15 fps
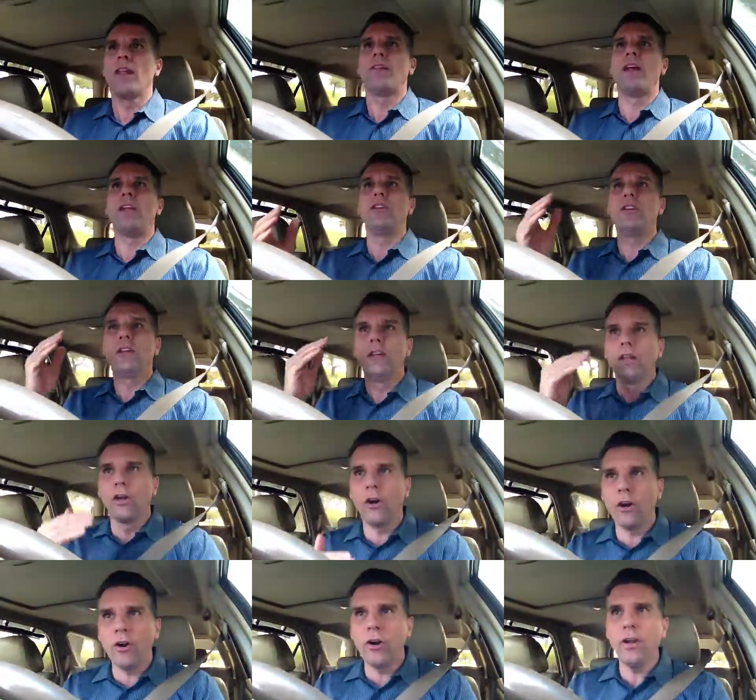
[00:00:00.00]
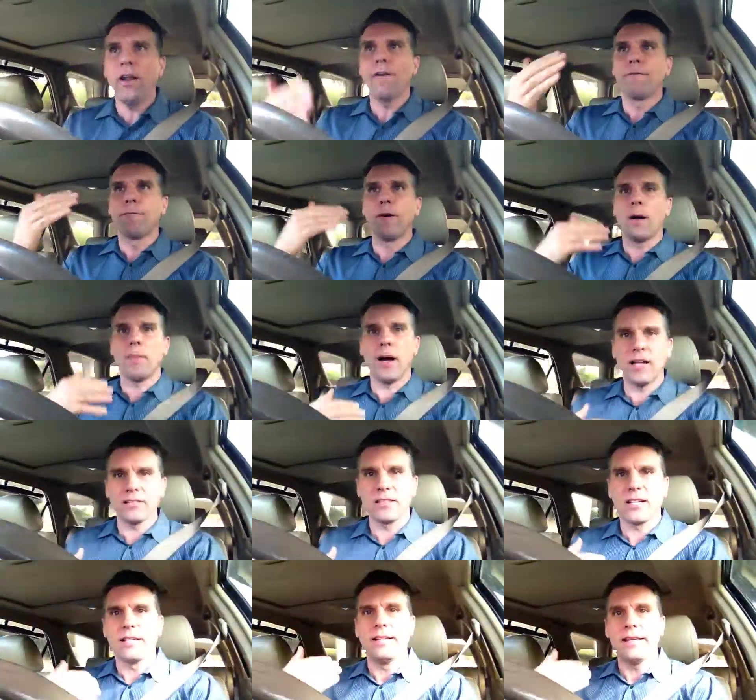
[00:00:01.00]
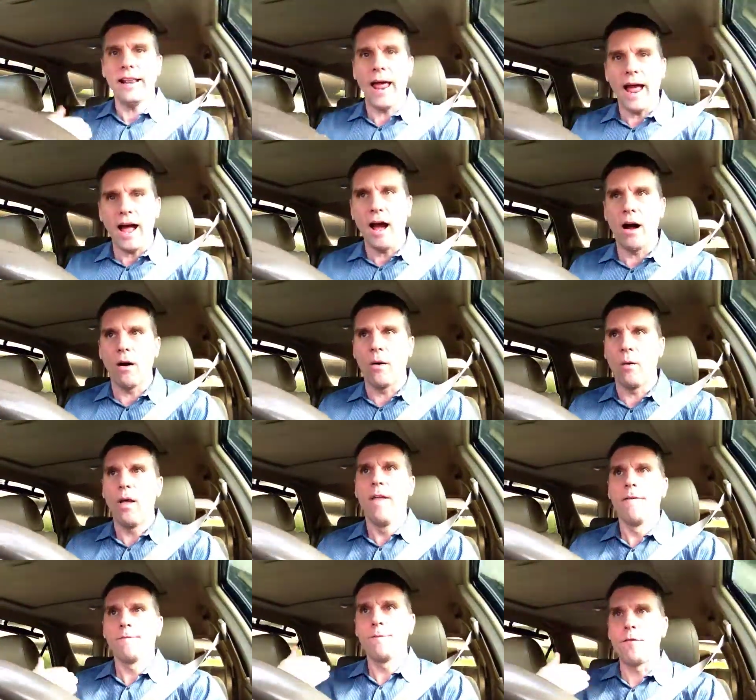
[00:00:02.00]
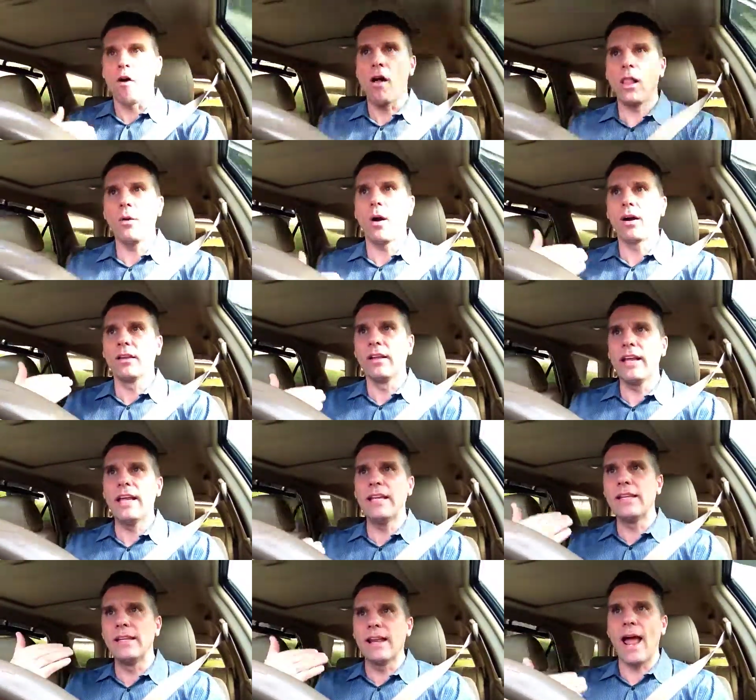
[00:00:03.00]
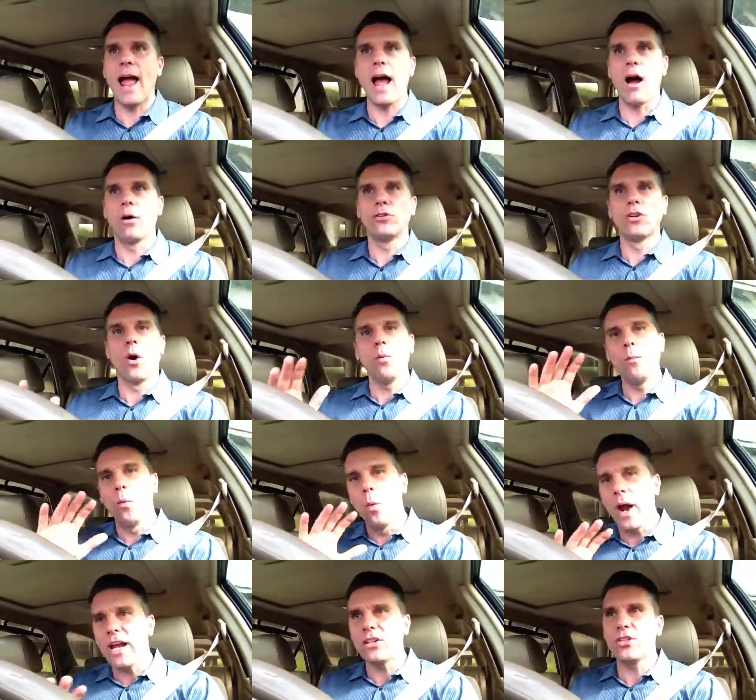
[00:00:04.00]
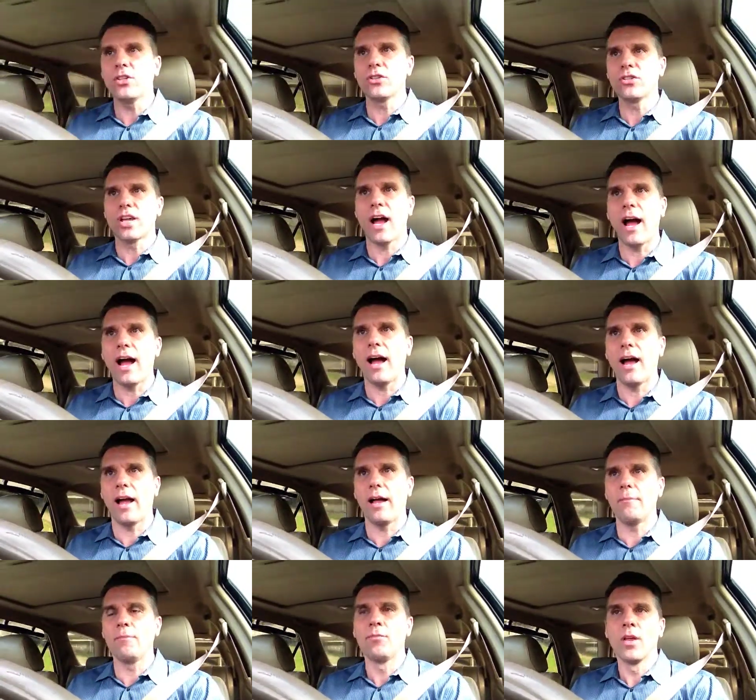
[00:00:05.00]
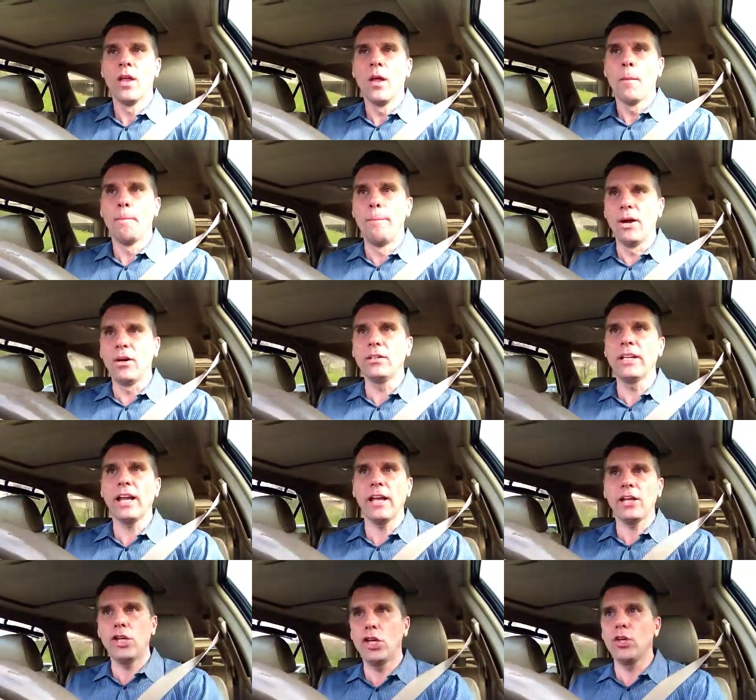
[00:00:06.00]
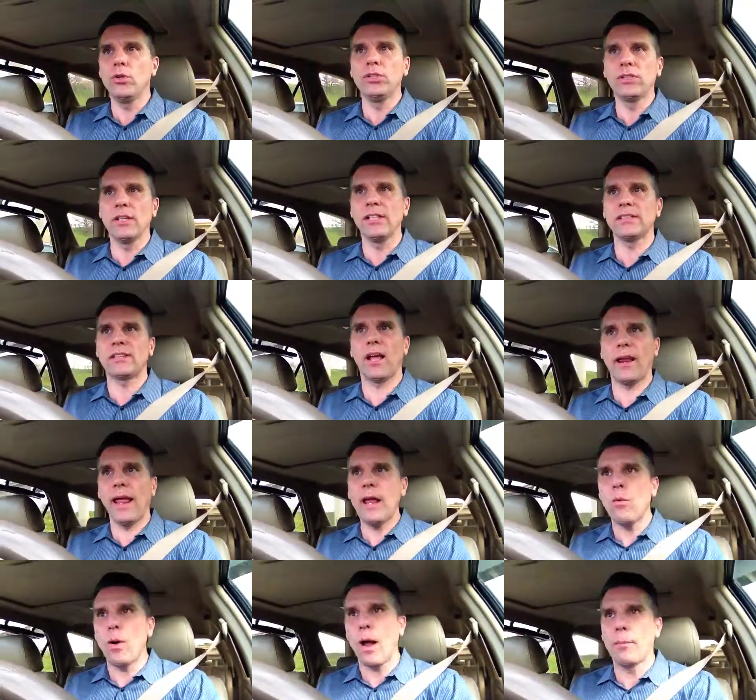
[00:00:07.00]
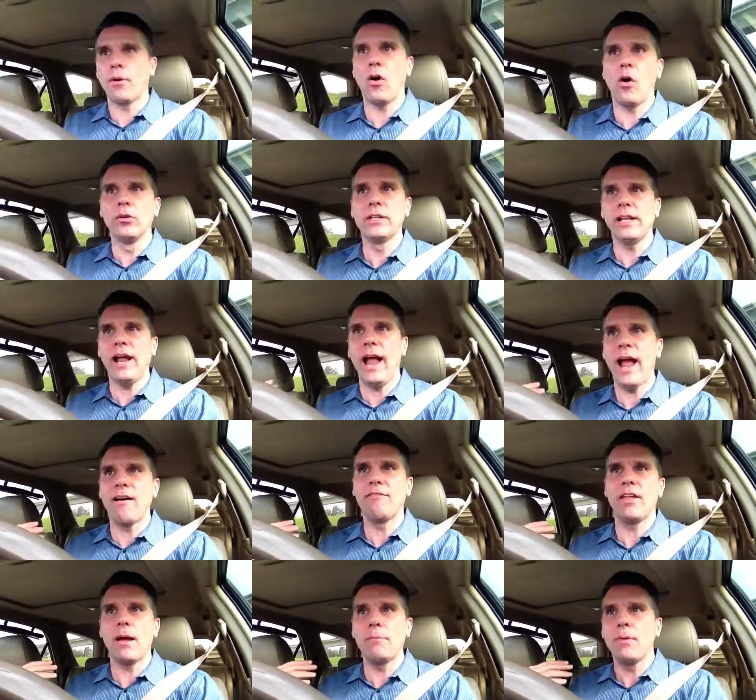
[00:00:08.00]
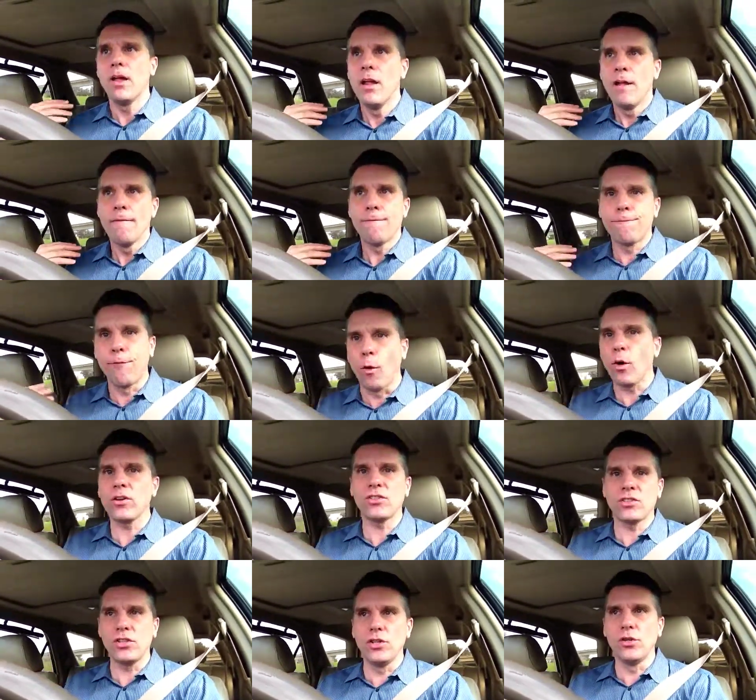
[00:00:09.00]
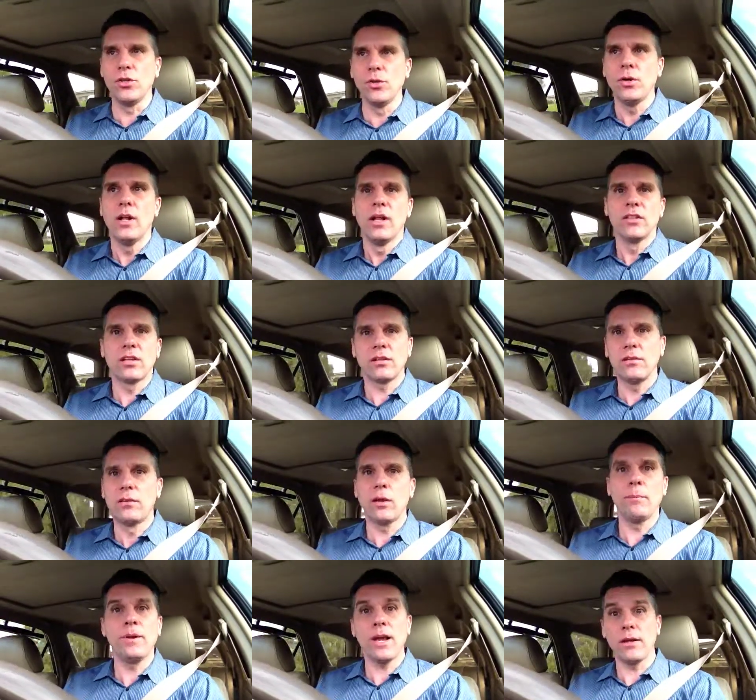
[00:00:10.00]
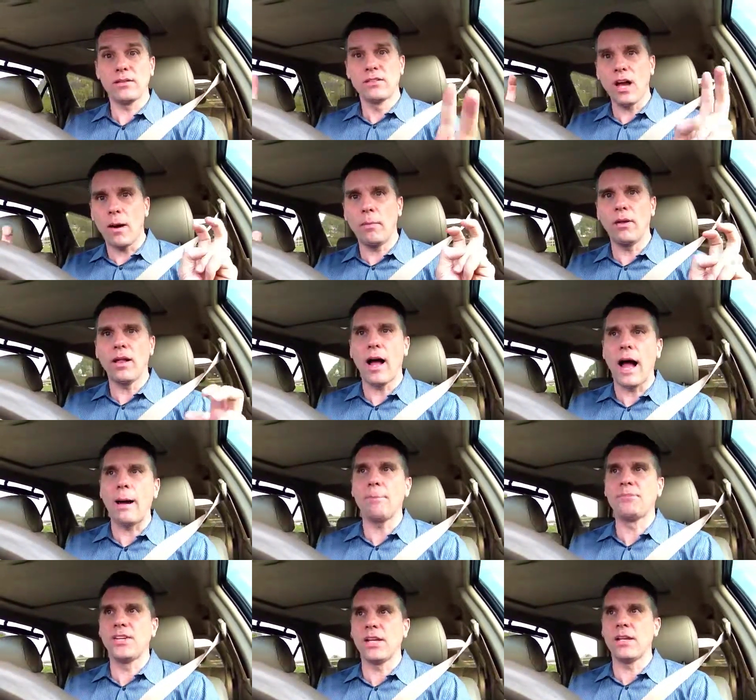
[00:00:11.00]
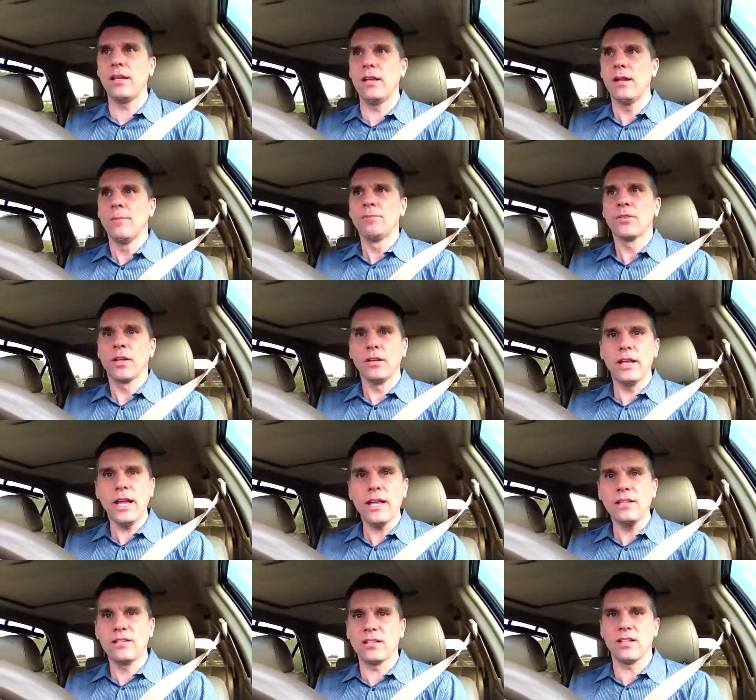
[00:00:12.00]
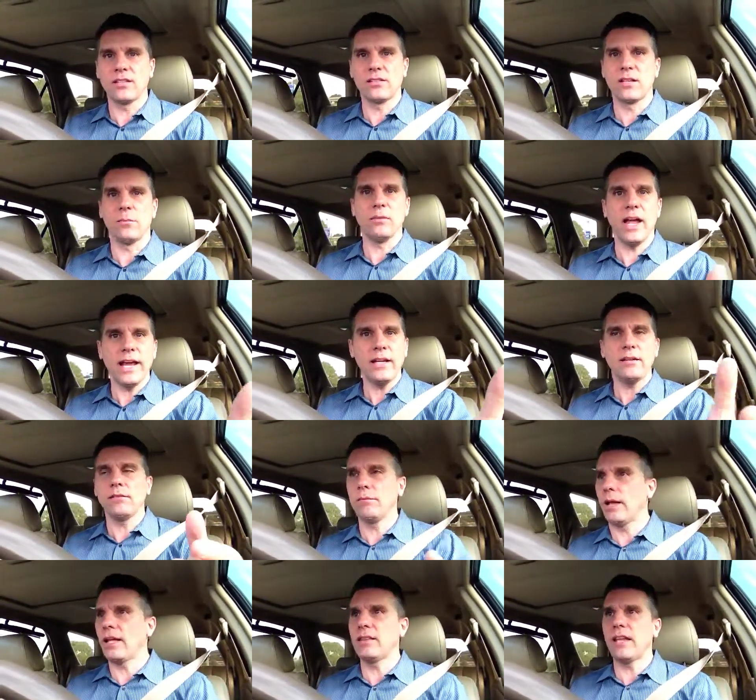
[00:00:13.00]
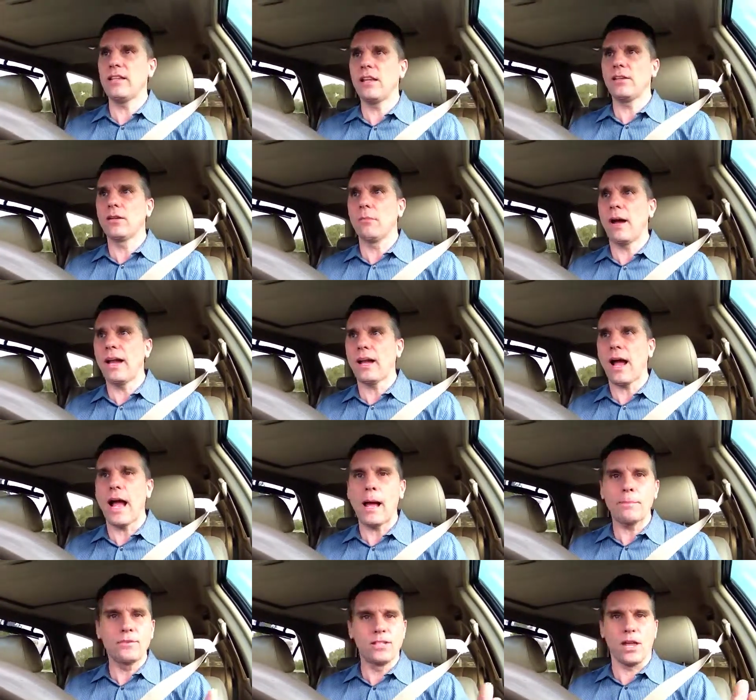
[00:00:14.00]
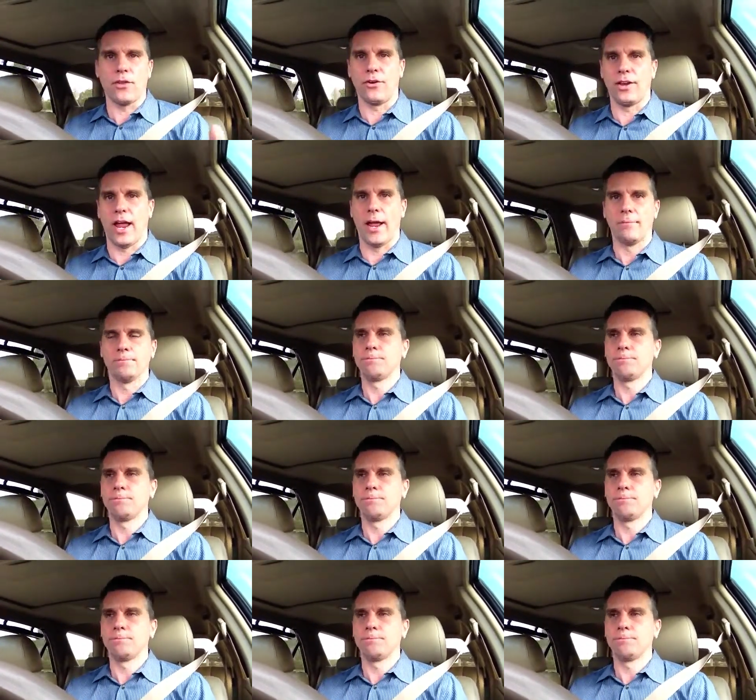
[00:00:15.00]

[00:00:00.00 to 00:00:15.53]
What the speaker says: then learn from us now. Follow our lead now. Don't waste your time building a huge list on Aweber only to have them force you to be a double opt-in lead system like they did to Mike Hobbs the other day.